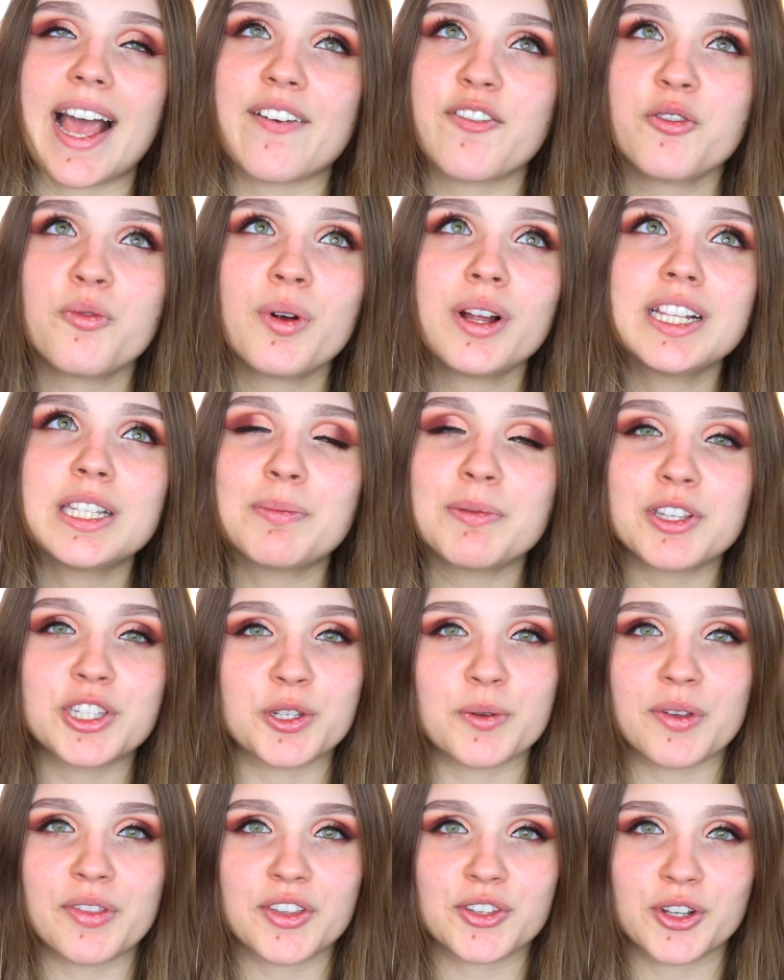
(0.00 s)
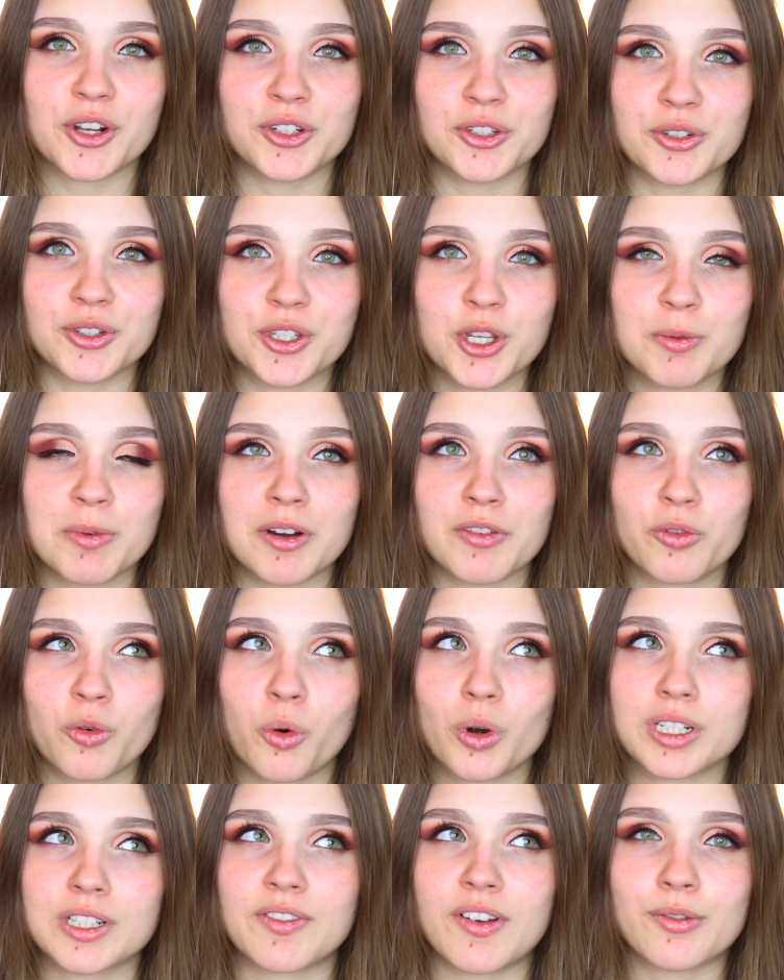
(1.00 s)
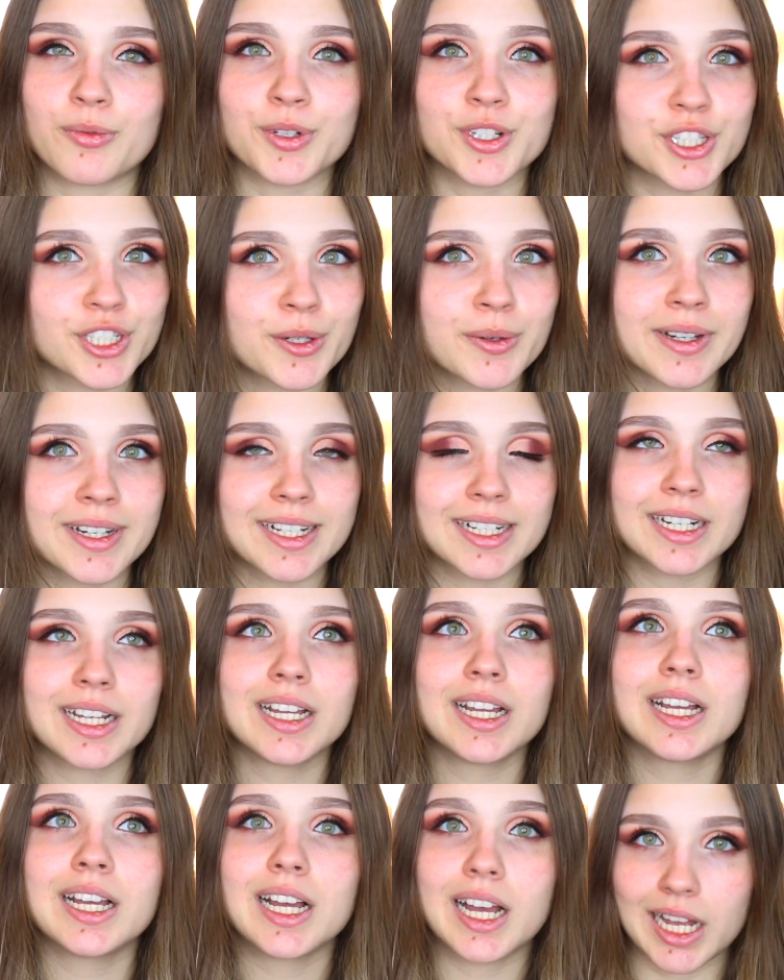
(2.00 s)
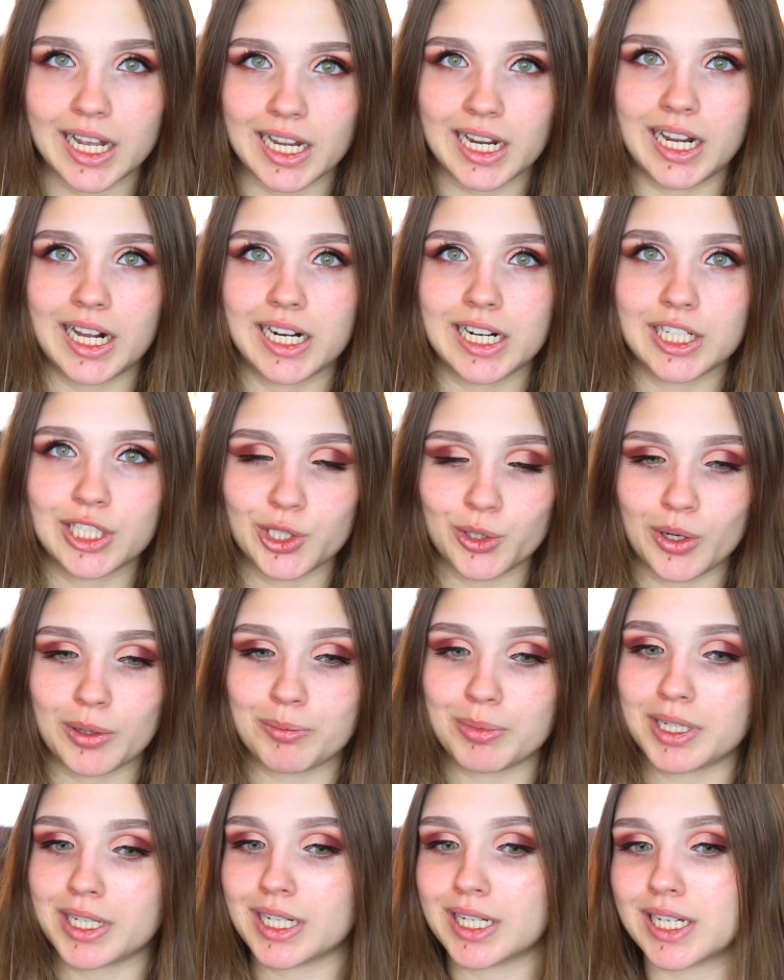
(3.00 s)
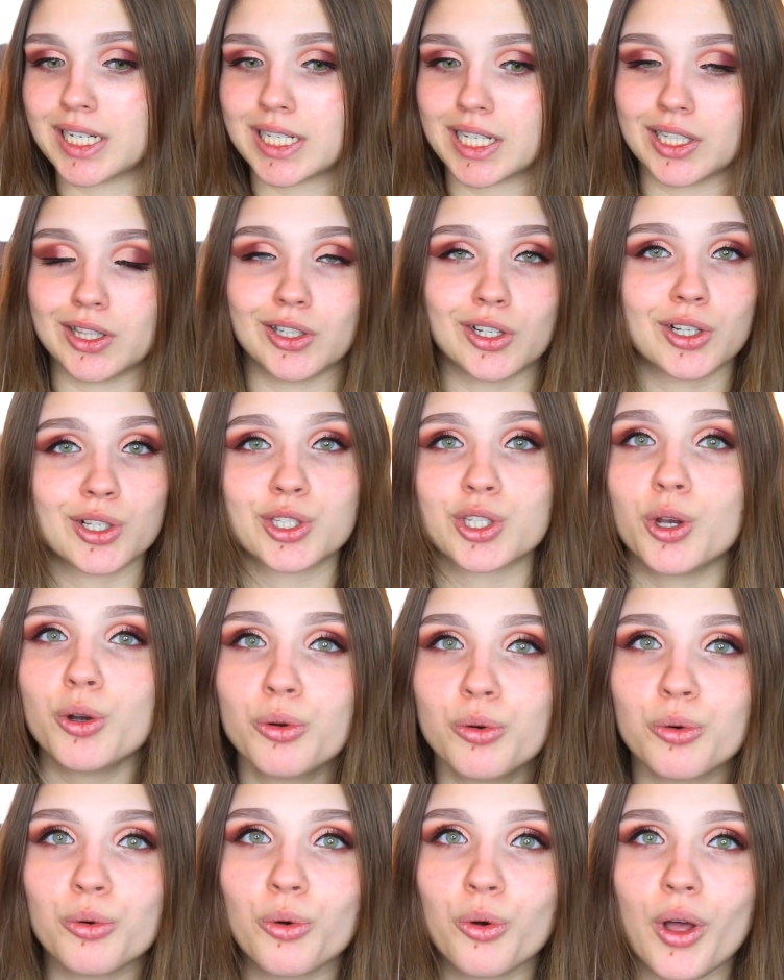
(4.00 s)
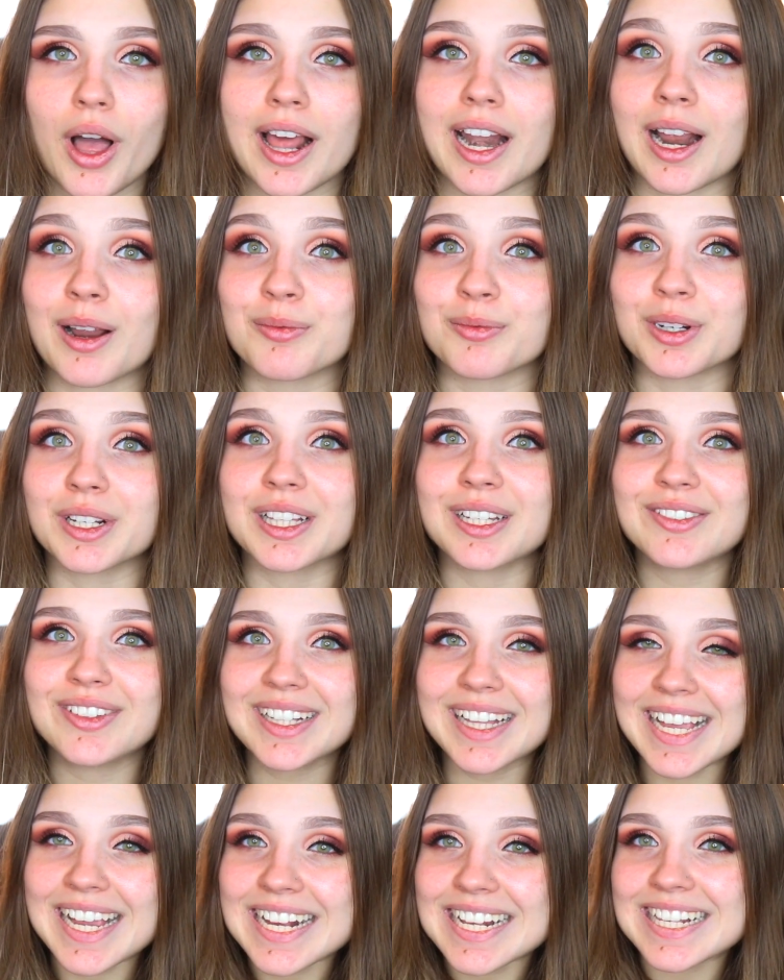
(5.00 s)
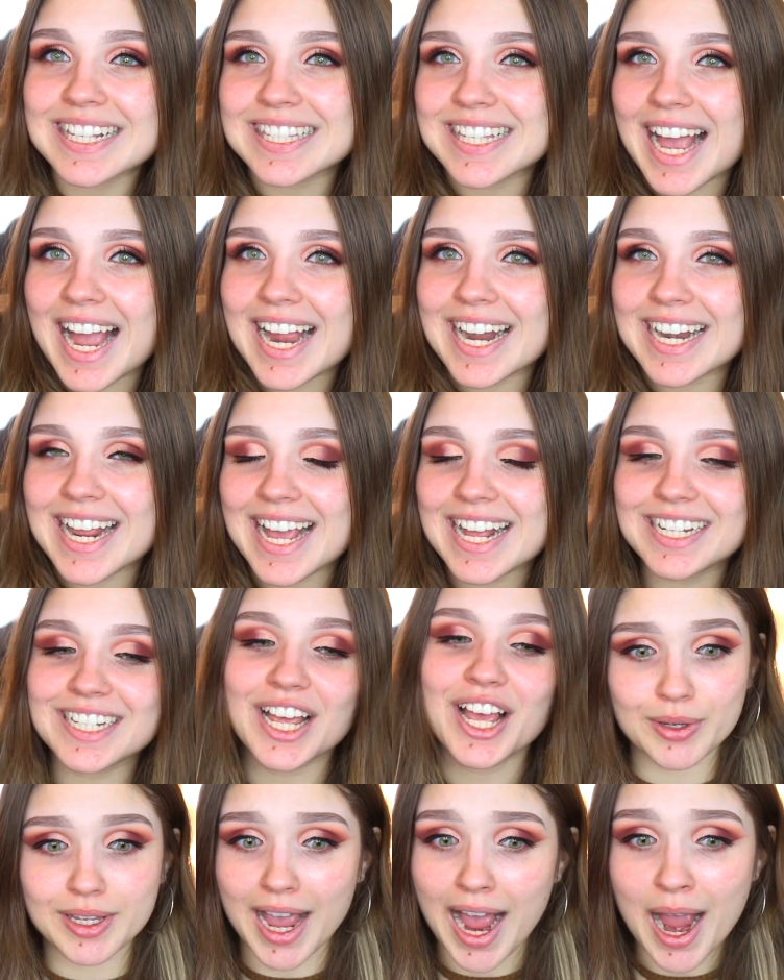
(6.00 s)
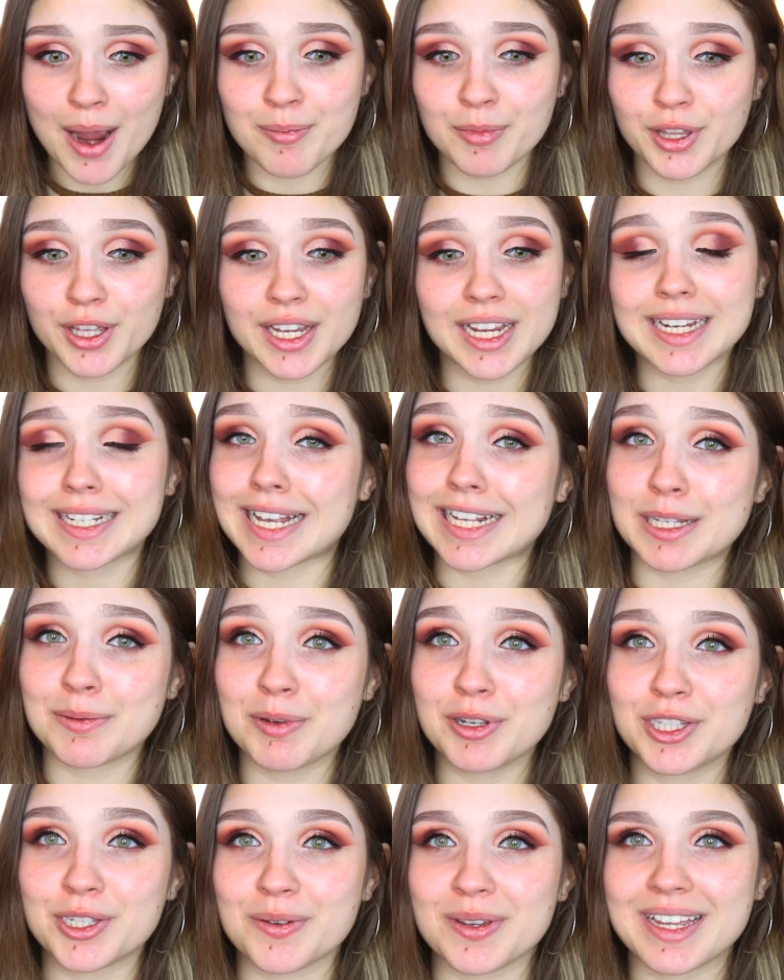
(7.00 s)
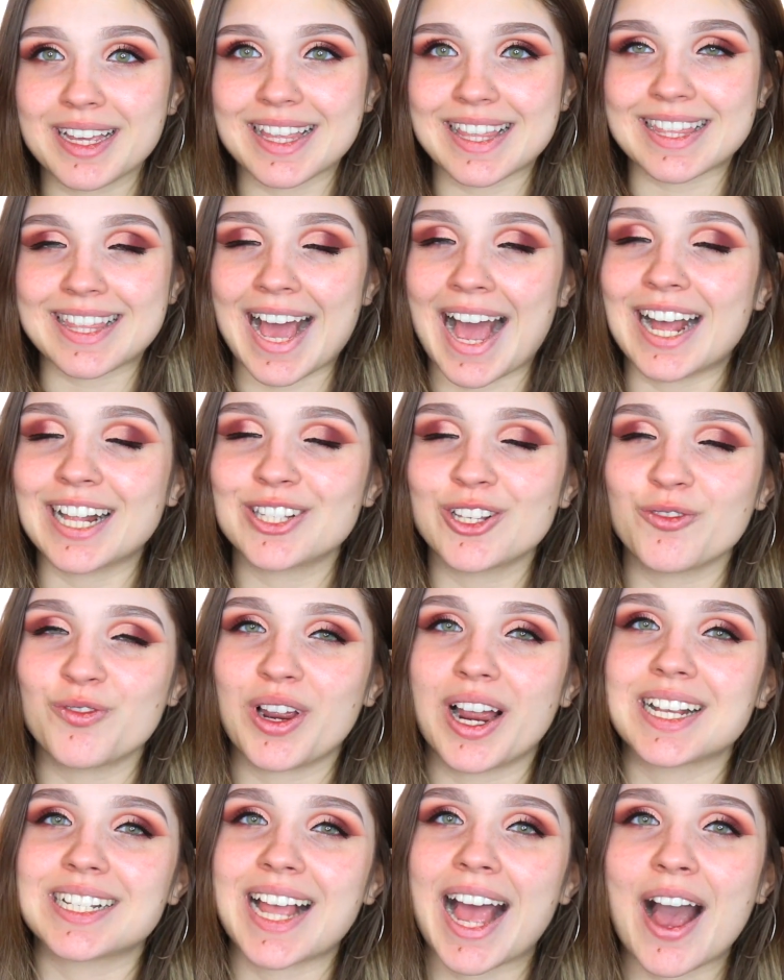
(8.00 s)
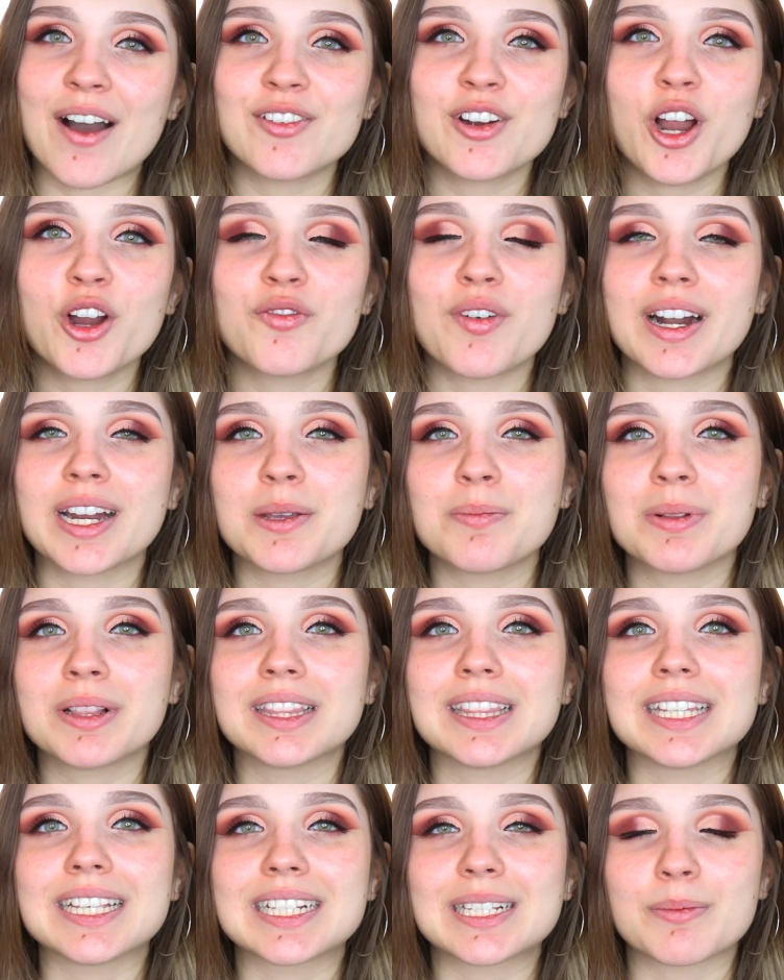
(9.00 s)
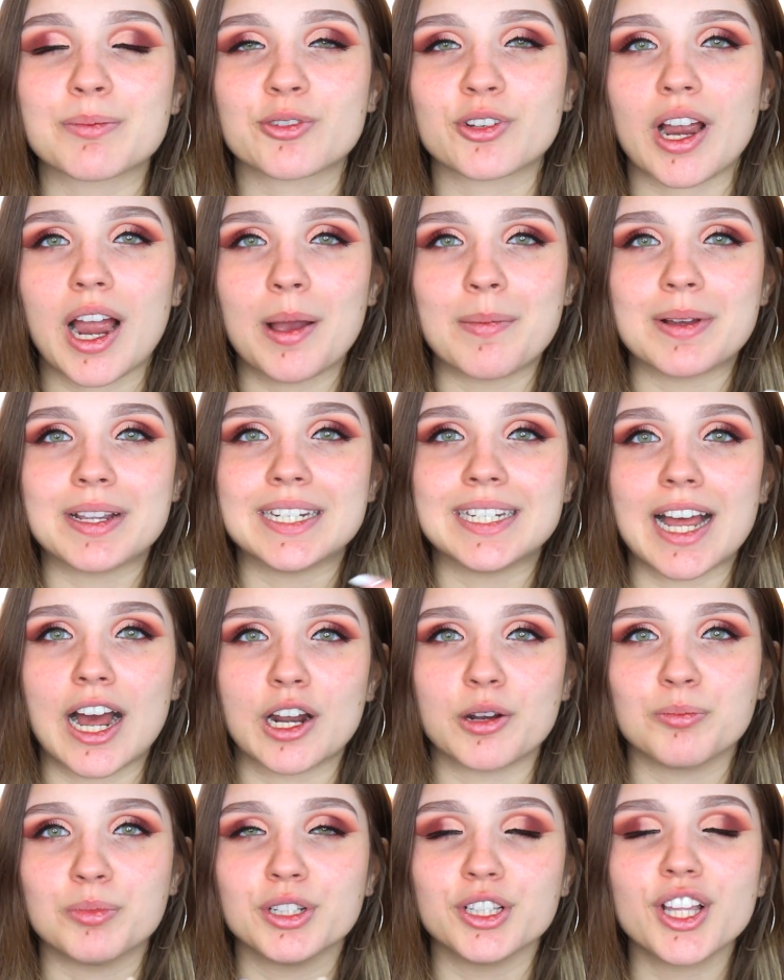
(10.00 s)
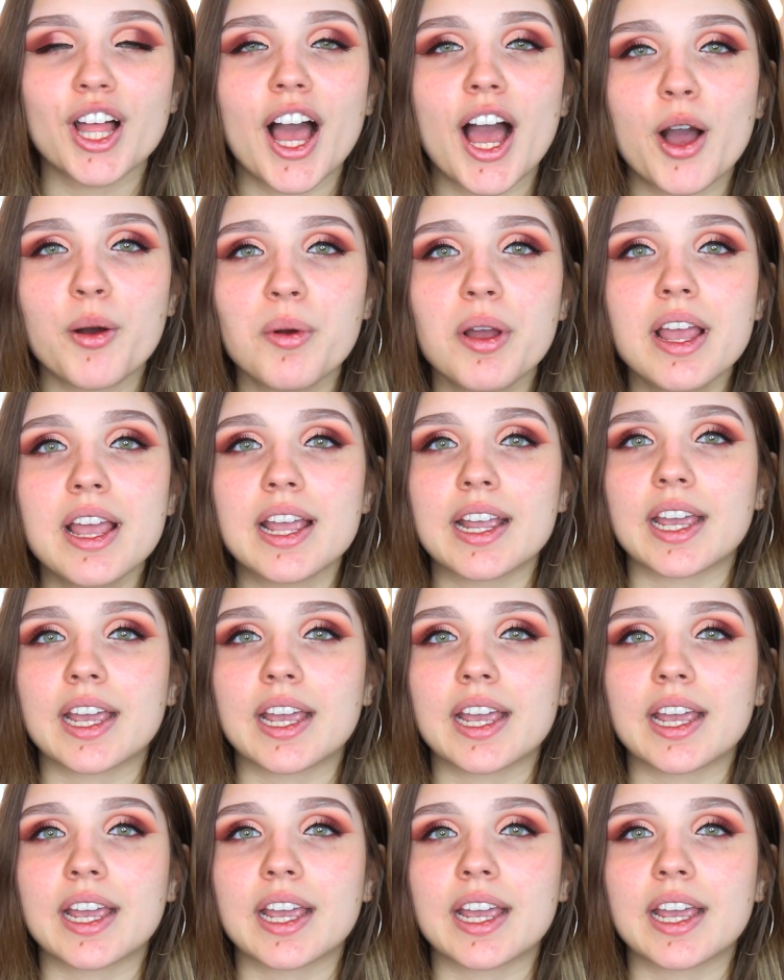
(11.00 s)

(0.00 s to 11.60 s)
Everyone's been doing this on YouTube, and of course, if everyone's doing it, I gotta do it because it looks so cool and I'm really excited. So yeah, I'm really excited to be doing that. So if you guys haven't already, please subscribe down below.